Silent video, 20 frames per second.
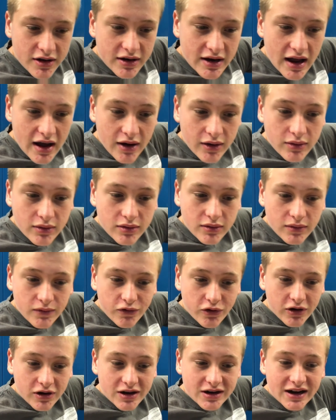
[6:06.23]
Now,
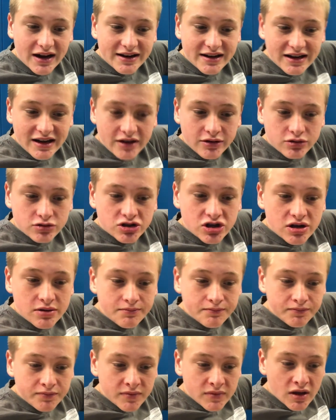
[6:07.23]
for kinetic
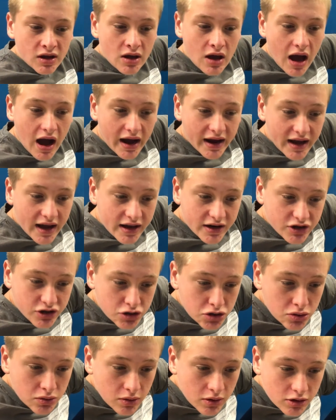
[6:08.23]
energy, I had
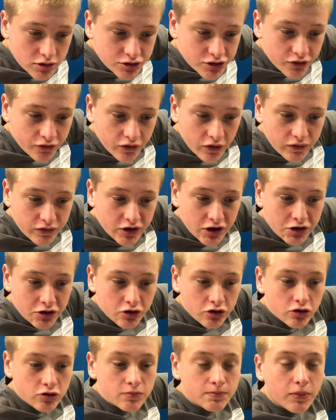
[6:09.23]

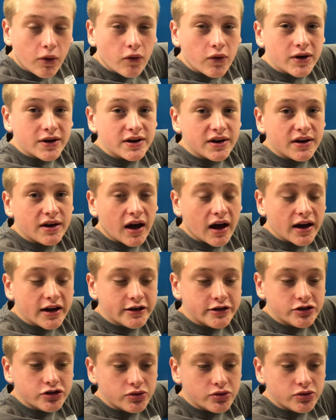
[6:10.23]
252.9